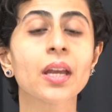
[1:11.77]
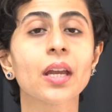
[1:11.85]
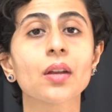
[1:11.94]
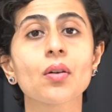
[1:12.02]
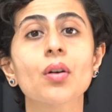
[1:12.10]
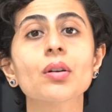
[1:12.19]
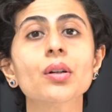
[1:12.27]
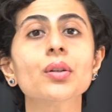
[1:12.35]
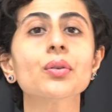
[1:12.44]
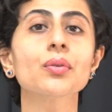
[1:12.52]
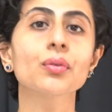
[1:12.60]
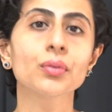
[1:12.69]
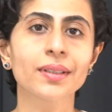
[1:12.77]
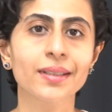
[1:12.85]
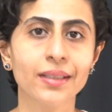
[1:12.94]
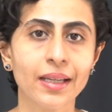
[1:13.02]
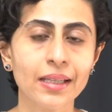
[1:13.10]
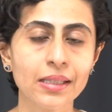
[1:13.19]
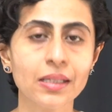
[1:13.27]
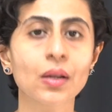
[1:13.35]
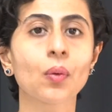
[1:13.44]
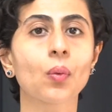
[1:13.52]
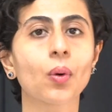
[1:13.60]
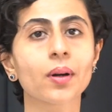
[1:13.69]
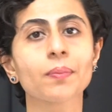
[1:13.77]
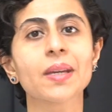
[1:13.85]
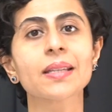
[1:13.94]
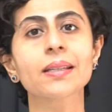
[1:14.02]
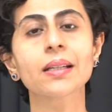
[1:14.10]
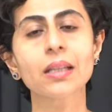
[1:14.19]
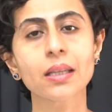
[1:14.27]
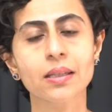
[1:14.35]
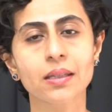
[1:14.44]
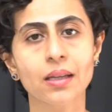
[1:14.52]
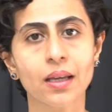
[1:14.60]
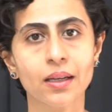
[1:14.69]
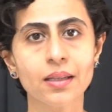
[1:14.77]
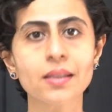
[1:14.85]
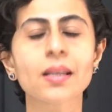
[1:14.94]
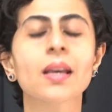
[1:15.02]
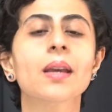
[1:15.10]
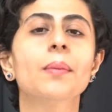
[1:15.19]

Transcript: In order to do this test, what basically is done is